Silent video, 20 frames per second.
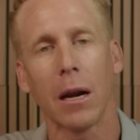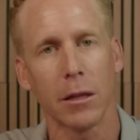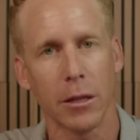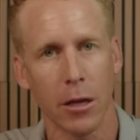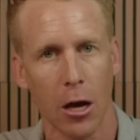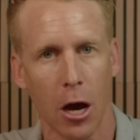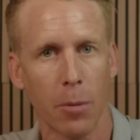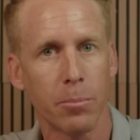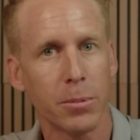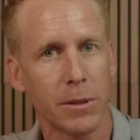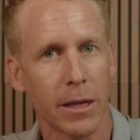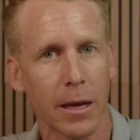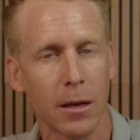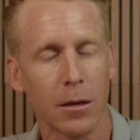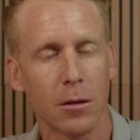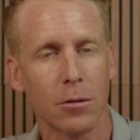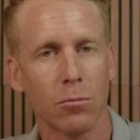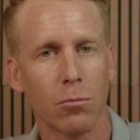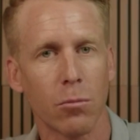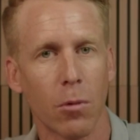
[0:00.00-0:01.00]

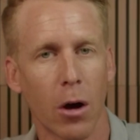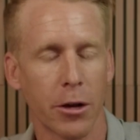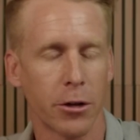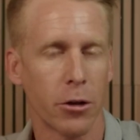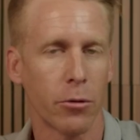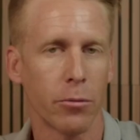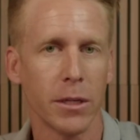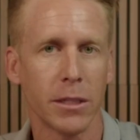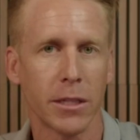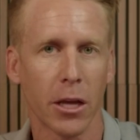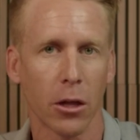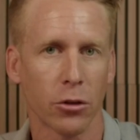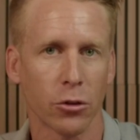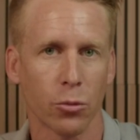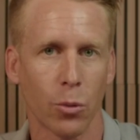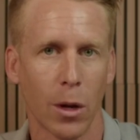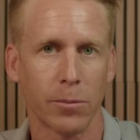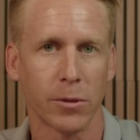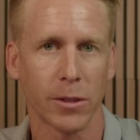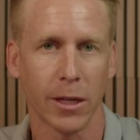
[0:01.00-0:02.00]
update on your retailers'
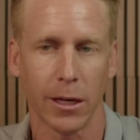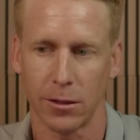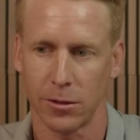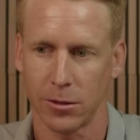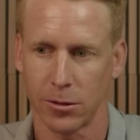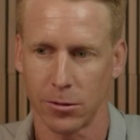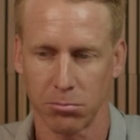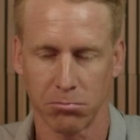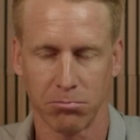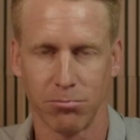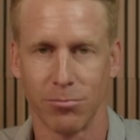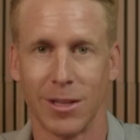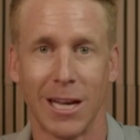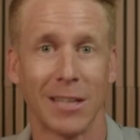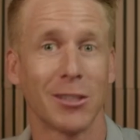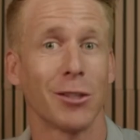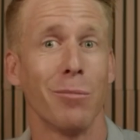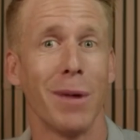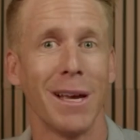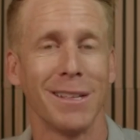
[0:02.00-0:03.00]
websites.
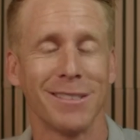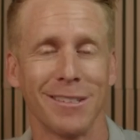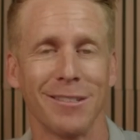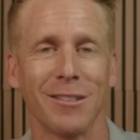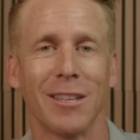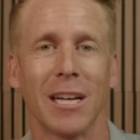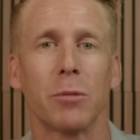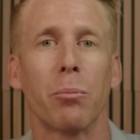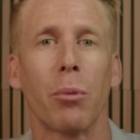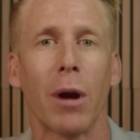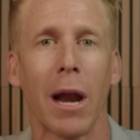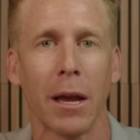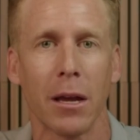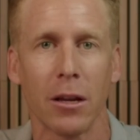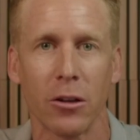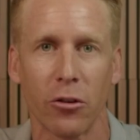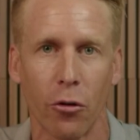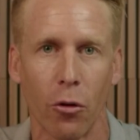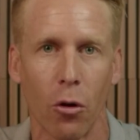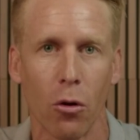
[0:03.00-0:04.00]
That's amazing. That's brand
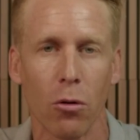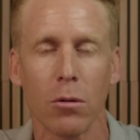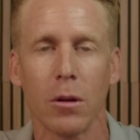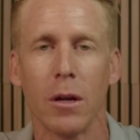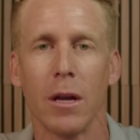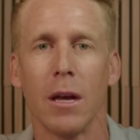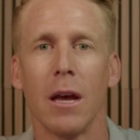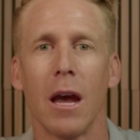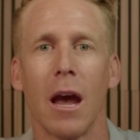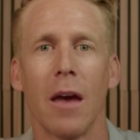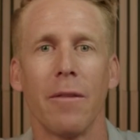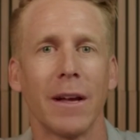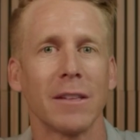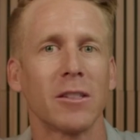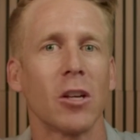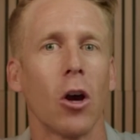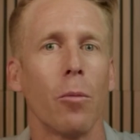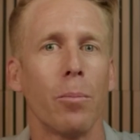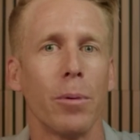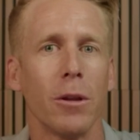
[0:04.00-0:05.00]
control, and that's
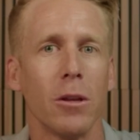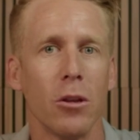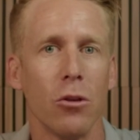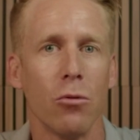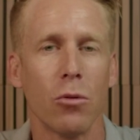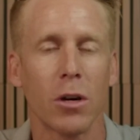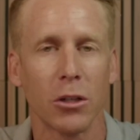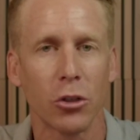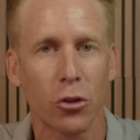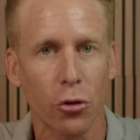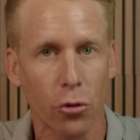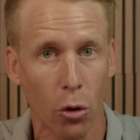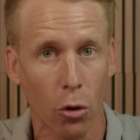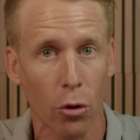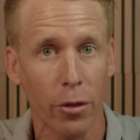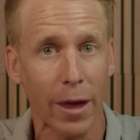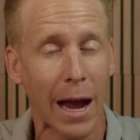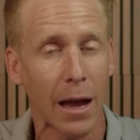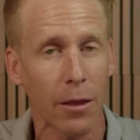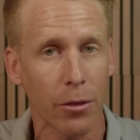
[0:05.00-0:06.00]
helping you control
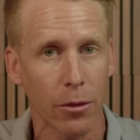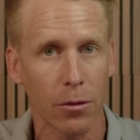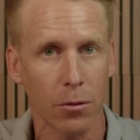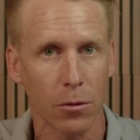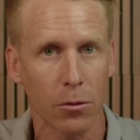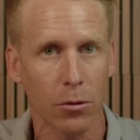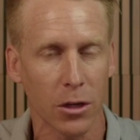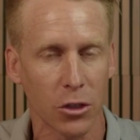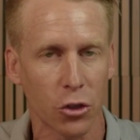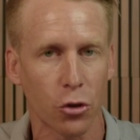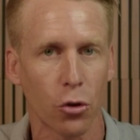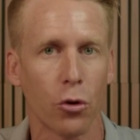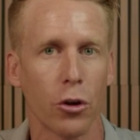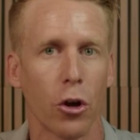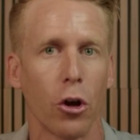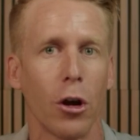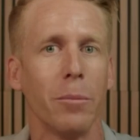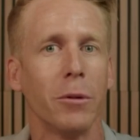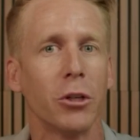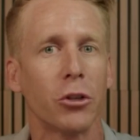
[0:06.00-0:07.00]

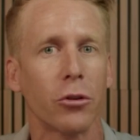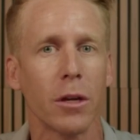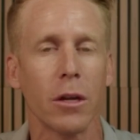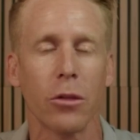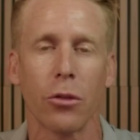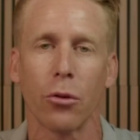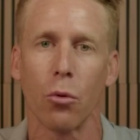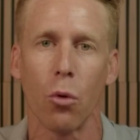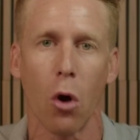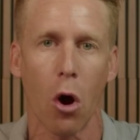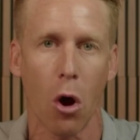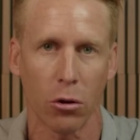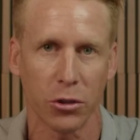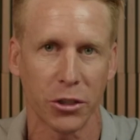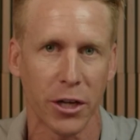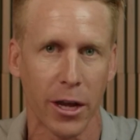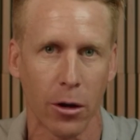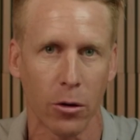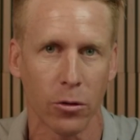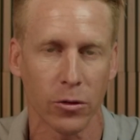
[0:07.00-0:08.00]
your imagery through all
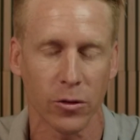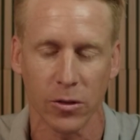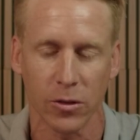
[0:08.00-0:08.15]
channels.